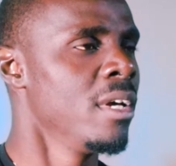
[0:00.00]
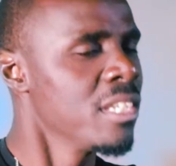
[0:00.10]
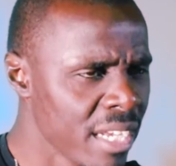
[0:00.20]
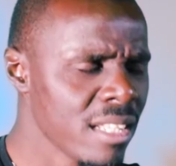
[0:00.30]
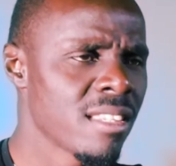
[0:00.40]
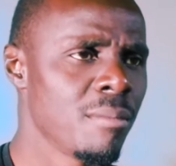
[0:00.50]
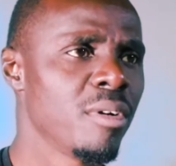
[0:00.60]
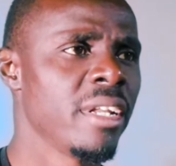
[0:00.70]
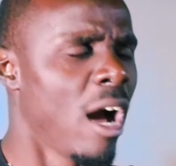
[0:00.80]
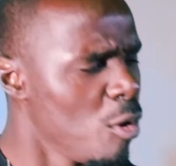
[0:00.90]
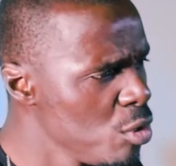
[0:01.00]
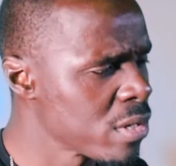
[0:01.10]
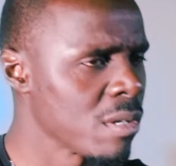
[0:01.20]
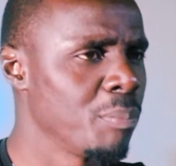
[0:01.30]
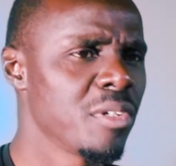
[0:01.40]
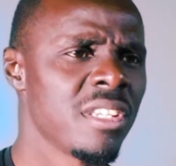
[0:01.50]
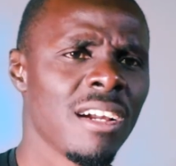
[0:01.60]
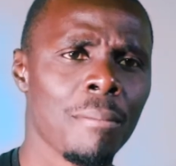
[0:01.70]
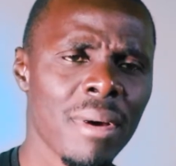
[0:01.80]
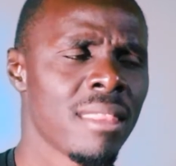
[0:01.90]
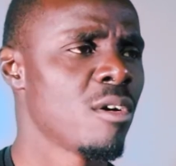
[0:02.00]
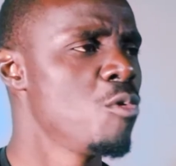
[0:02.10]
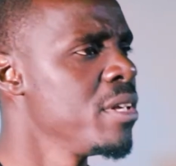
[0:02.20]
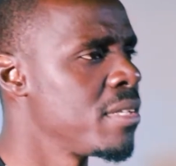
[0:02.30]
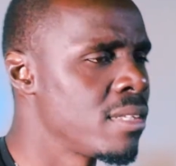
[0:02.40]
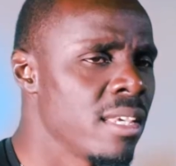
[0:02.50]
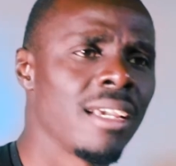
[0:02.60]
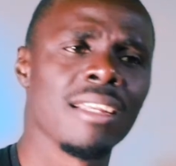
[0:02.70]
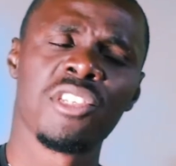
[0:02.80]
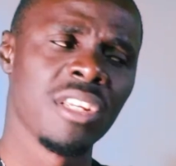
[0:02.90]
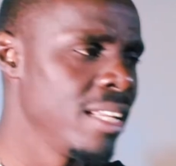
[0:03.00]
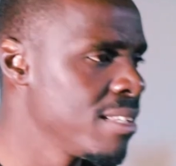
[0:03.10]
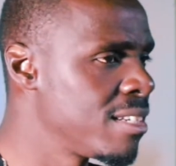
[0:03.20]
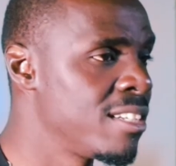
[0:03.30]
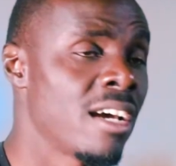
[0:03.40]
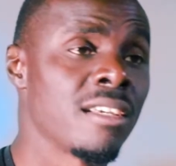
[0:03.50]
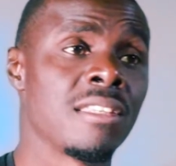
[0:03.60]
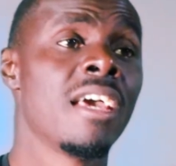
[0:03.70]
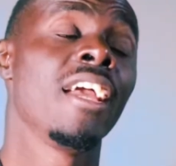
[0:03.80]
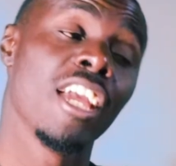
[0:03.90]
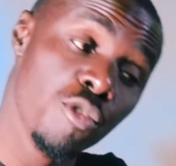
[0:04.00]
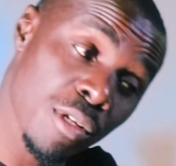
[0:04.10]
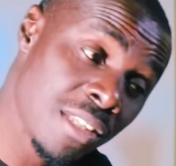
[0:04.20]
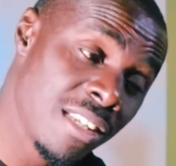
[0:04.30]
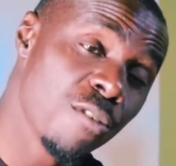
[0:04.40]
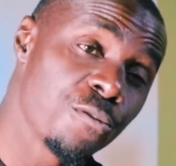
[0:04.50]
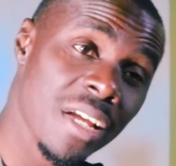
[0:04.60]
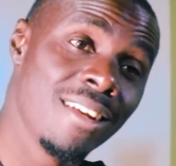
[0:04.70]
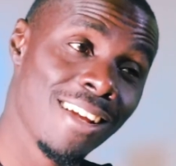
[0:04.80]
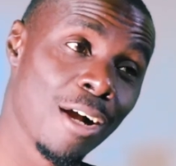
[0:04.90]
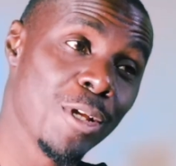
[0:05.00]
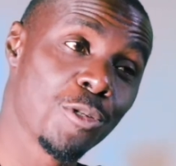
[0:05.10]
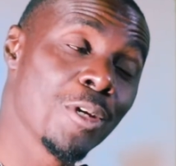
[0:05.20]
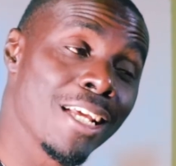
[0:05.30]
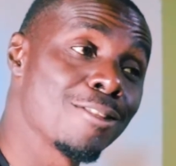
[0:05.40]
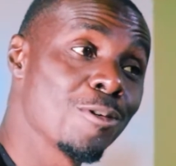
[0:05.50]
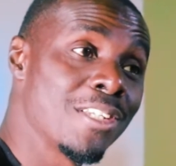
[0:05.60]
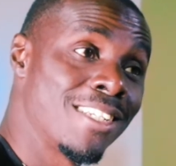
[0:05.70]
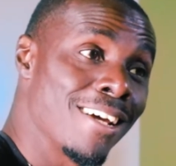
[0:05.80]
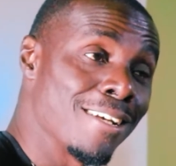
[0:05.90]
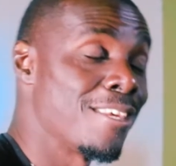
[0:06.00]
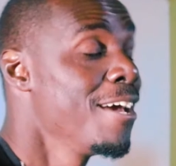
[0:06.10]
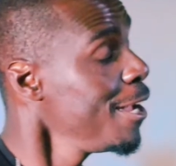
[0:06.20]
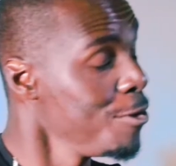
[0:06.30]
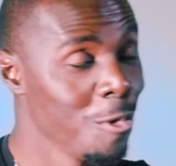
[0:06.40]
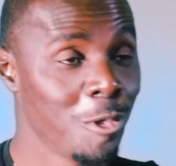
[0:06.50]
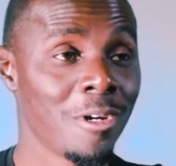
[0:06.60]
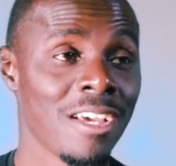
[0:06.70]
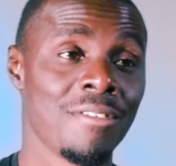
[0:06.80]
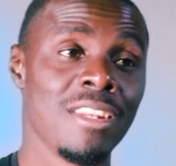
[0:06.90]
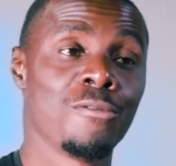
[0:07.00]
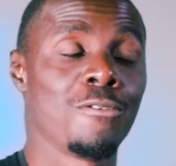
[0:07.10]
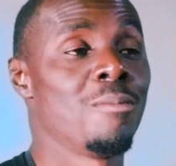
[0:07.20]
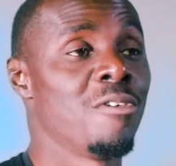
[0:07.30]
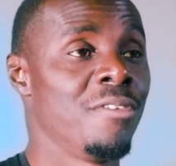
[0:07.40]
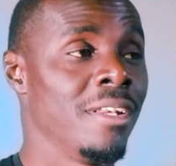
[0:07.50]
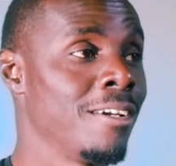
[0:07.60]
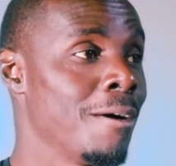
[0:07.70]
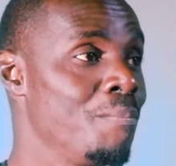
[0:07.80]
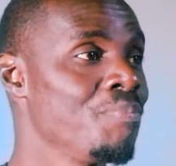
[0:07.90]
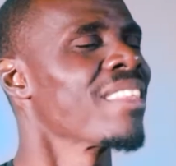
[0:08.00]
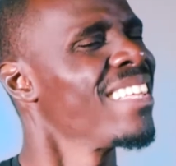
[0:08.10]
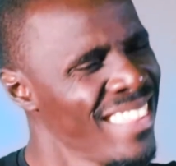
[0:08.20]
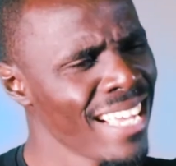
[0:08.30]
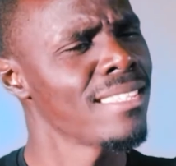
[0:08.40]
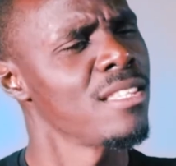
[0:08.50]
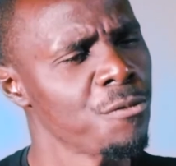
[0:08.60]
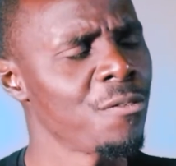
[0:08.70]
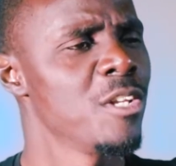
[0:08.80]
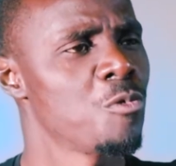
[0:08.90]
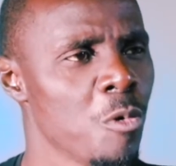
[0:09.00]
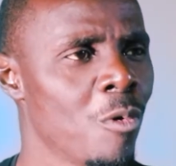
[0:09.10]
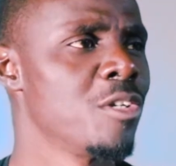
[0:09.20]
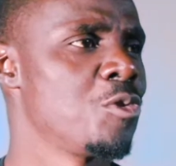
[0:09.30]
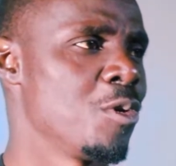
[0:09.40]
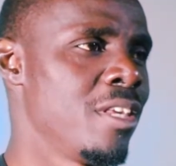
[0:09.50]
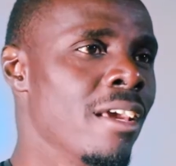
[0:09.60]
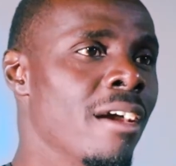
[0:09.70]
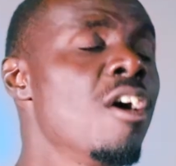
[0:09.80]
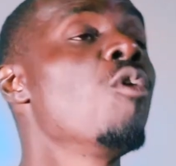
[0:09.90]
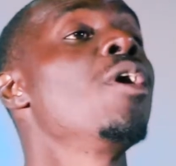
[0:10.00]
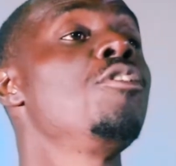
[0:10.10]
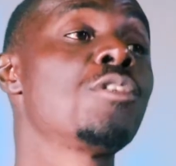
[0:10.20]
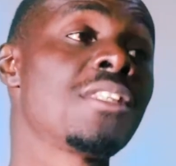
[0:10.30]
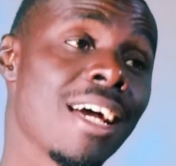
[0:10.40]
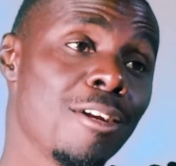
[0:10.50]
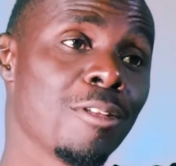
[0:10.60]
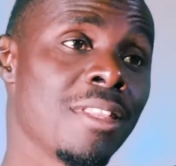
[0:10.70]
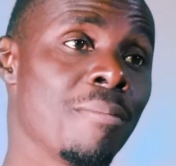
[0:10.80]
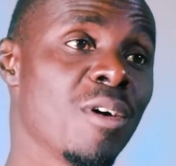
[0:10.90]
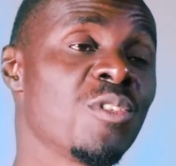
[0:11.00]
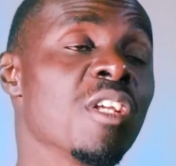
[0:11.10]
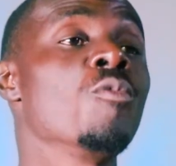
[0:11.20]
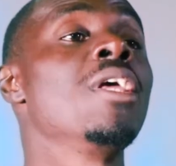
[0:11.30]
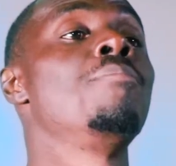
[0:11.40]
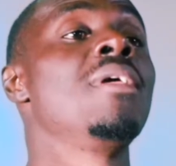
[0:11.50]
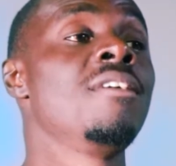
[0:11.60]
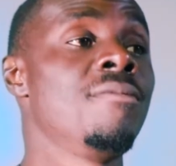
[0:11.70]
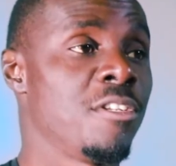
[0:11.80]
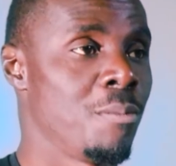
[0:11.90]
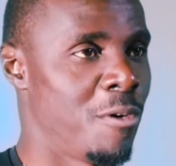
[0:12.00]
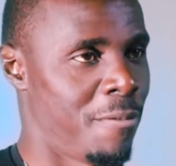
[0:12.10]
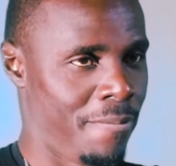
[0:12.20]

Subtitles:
Tell somebody how you're supporting a mother who is sick and she needs drugs, and you're still finding a way to get those drugs and you don't have any form of income. That's the fight we want to hear. When you stand on the mountain, we'll believe it more.